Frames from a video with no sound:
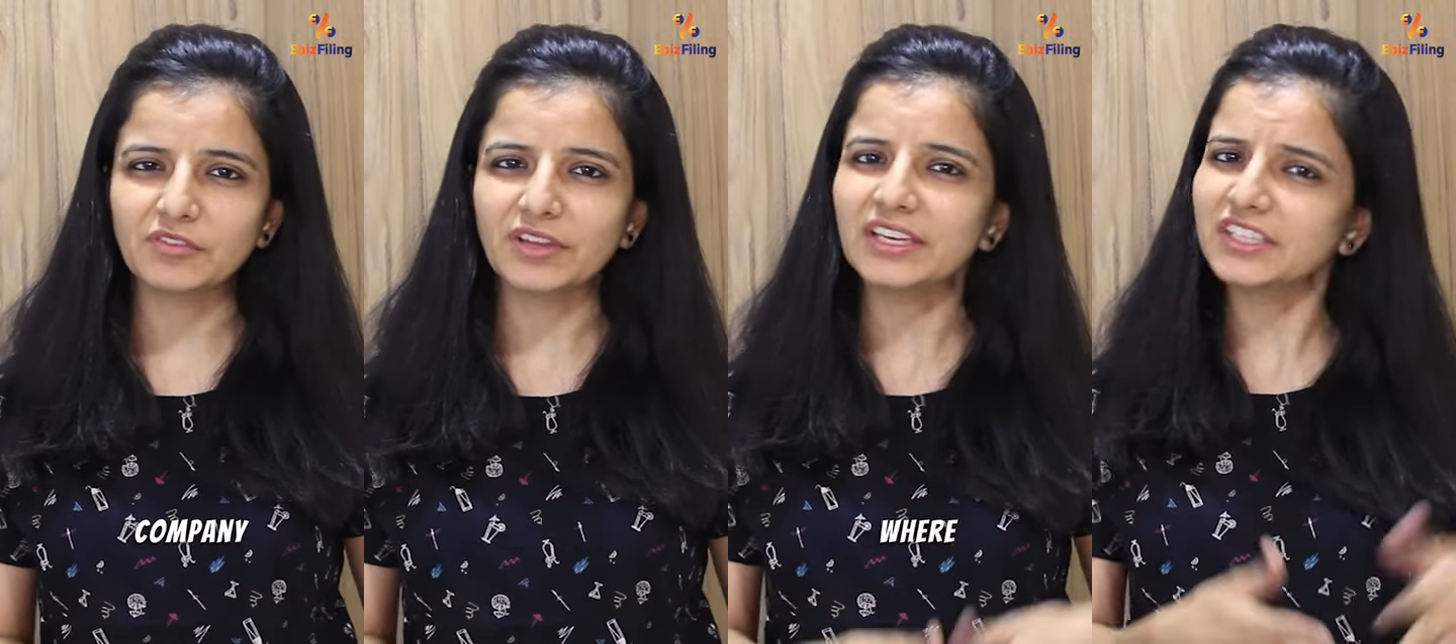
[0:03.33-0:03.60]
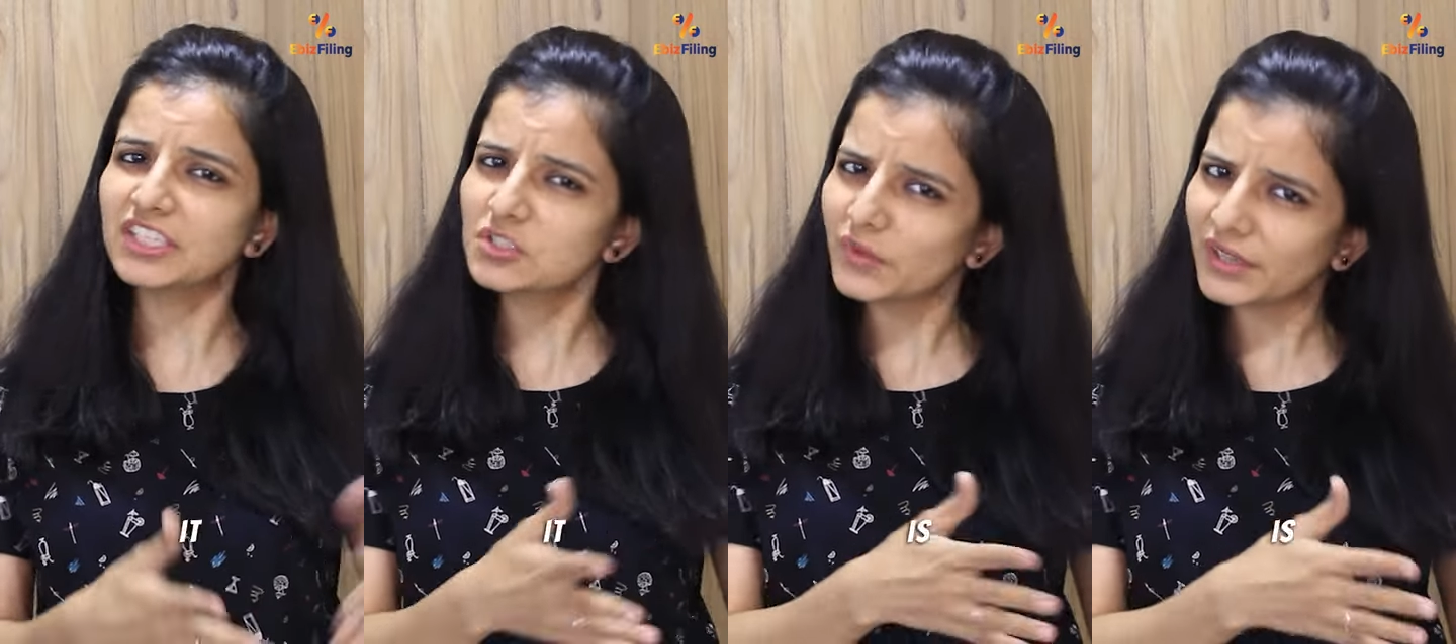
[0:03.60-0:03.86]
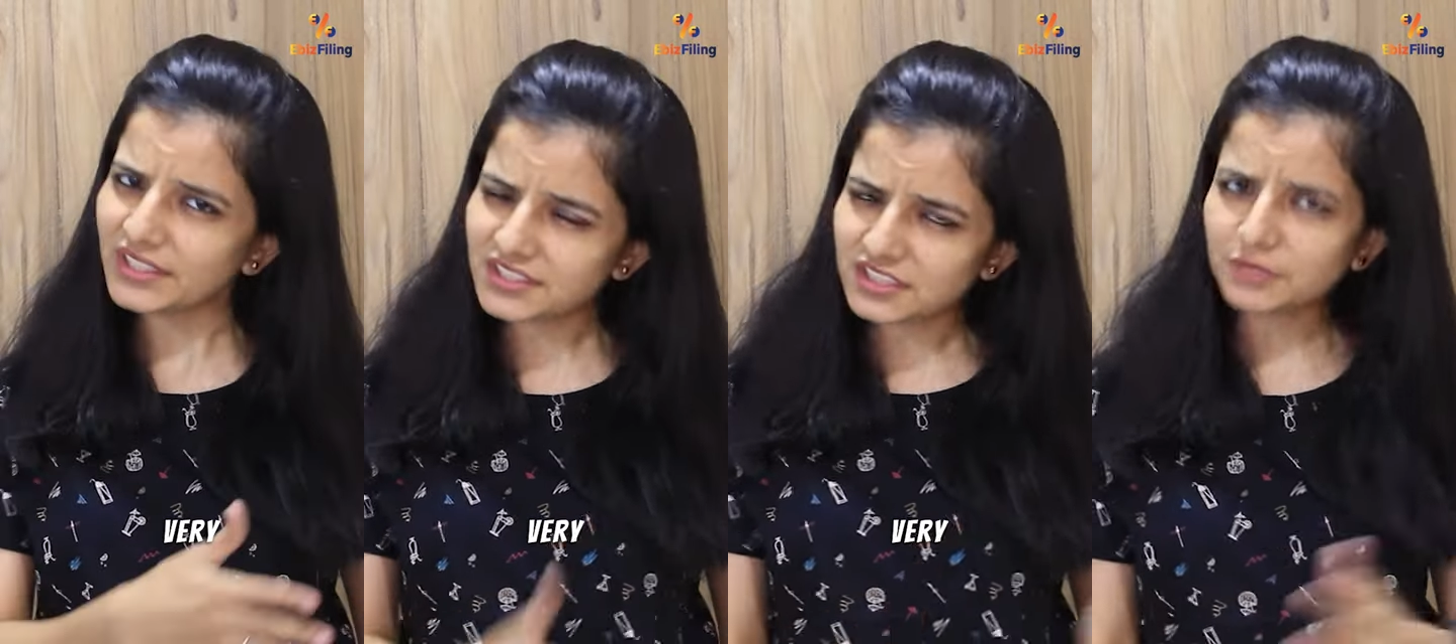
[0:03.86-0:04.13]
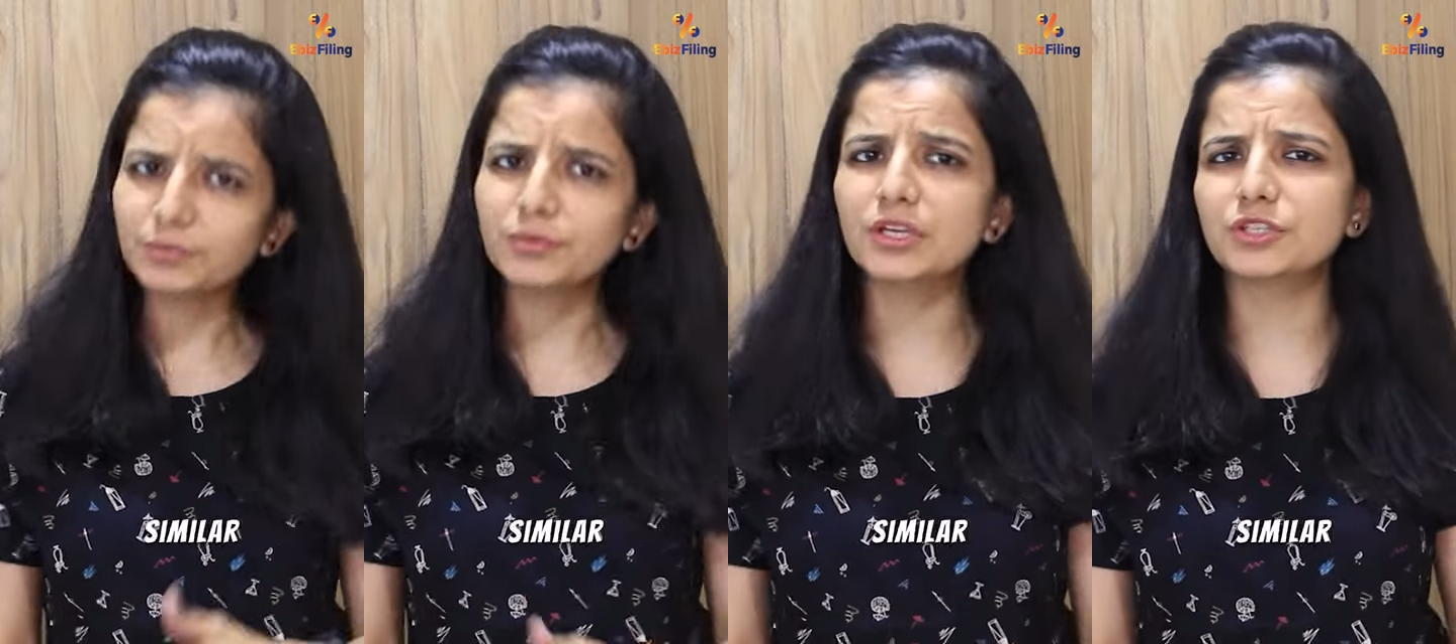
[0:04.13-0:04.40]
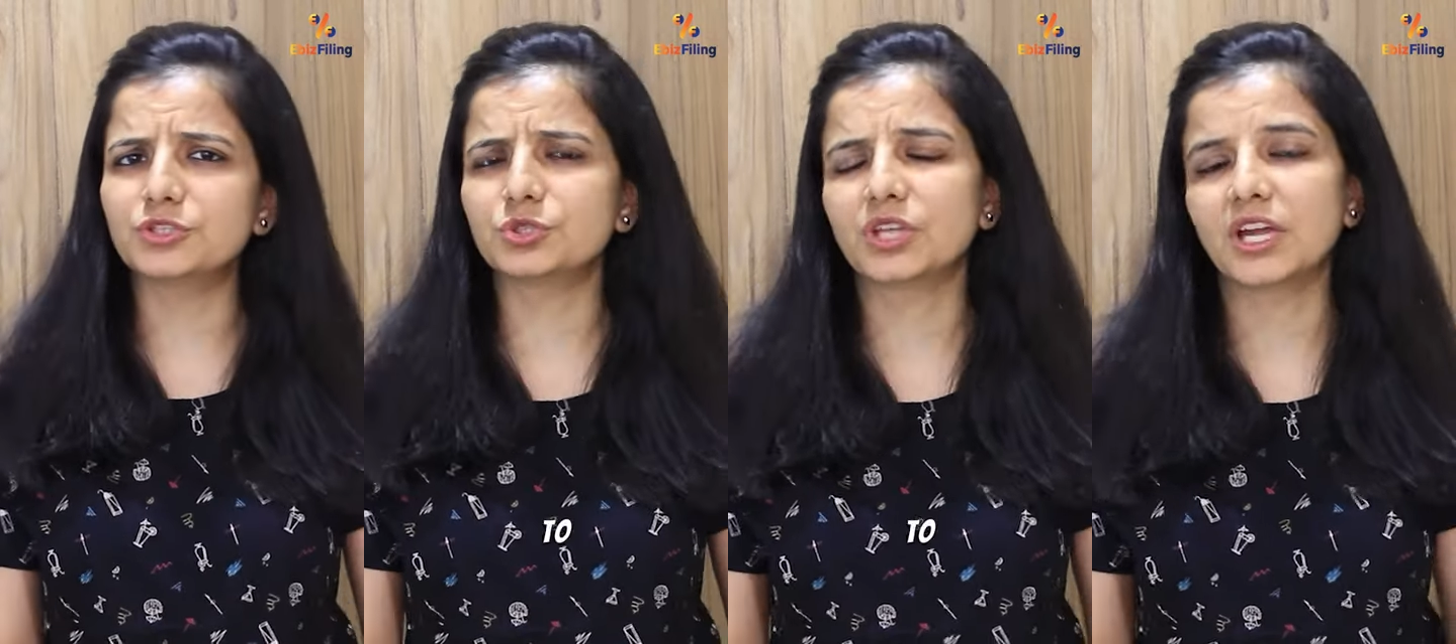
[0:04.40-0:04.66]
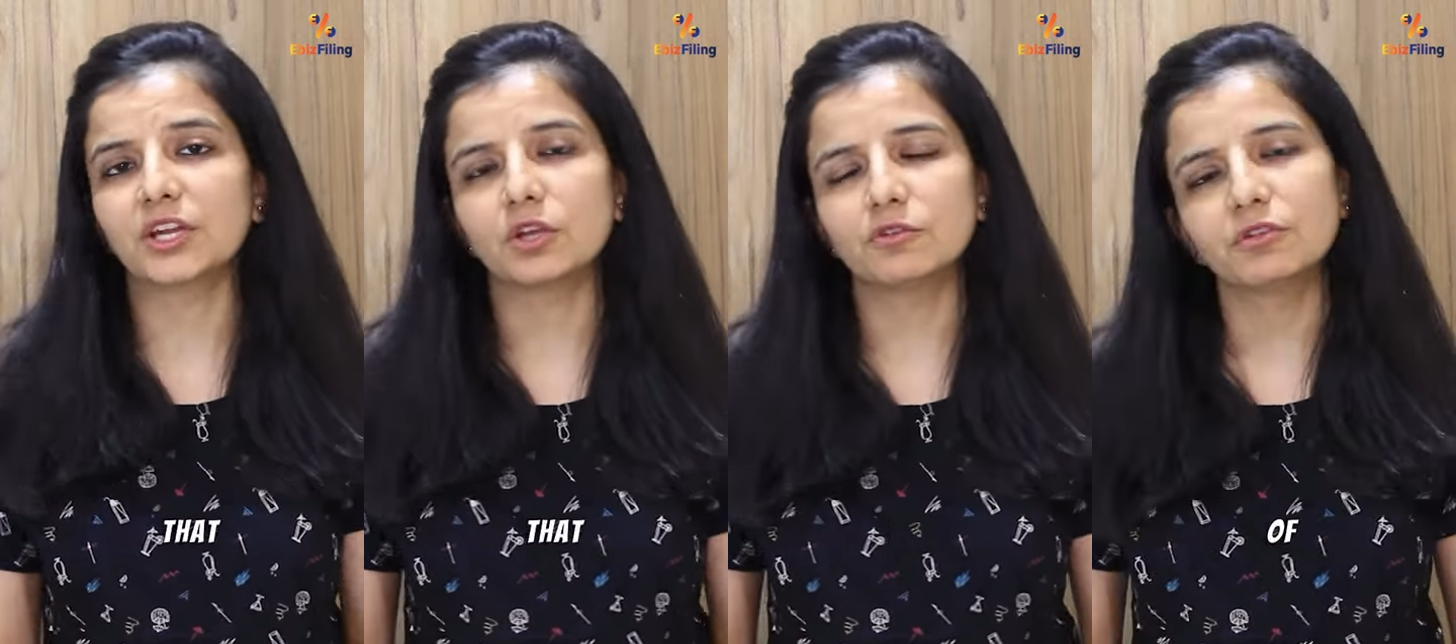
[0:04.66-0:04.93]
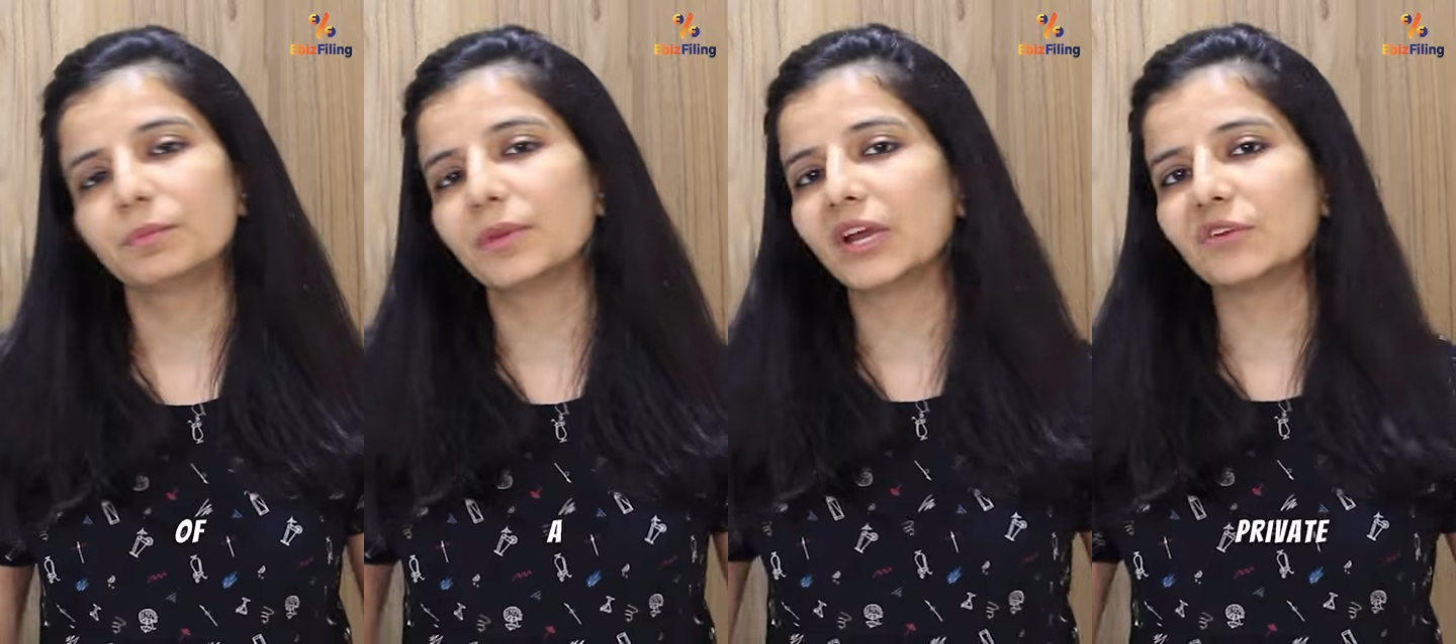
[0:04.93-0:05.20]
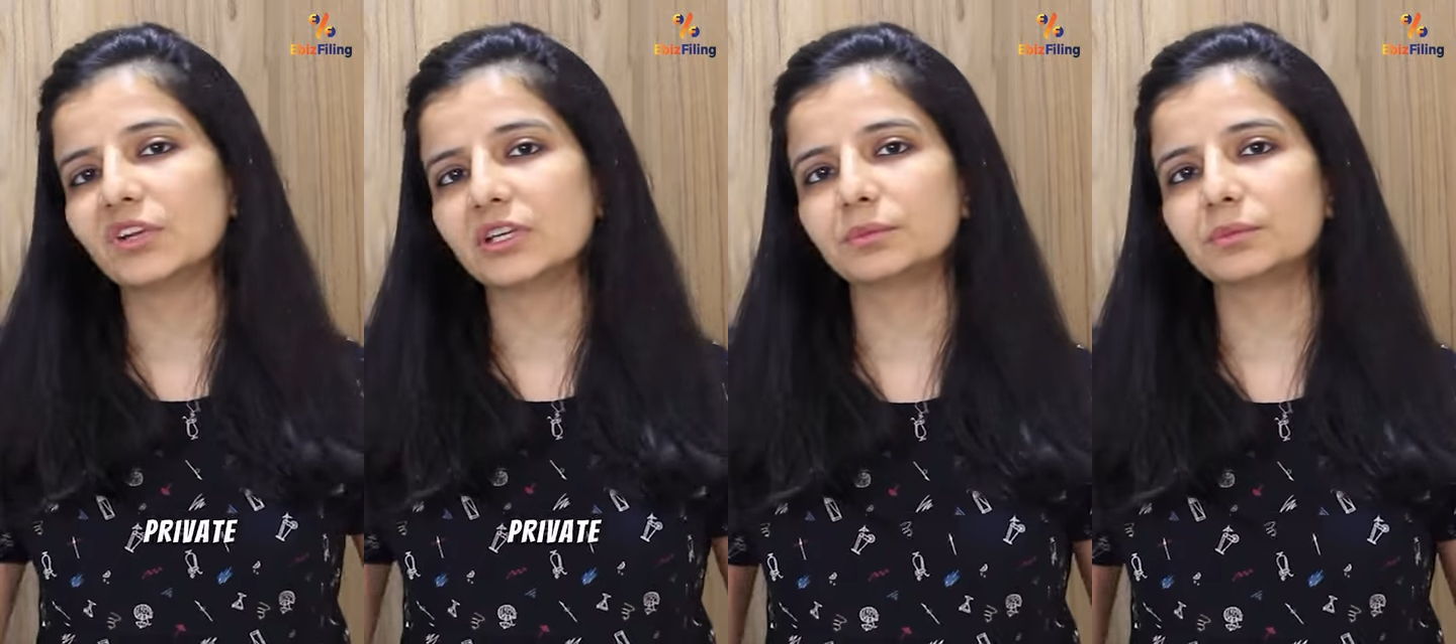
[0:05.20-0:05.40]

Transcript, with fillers: Well, it is very similar to that of a private